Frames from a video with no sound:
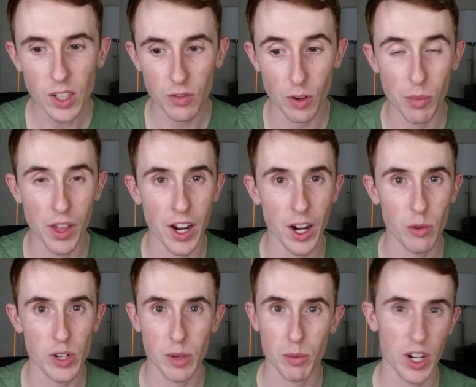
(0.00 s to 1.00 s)
From there,
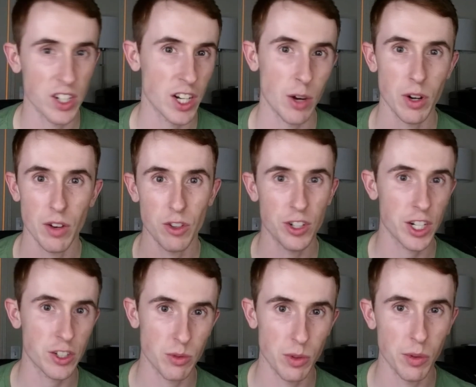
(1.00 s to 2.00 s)
we can branch out whatever
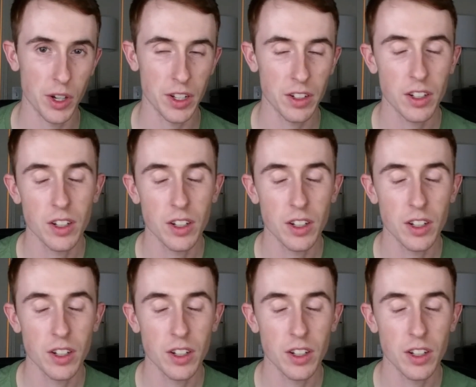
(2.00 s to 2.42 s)
direction we want.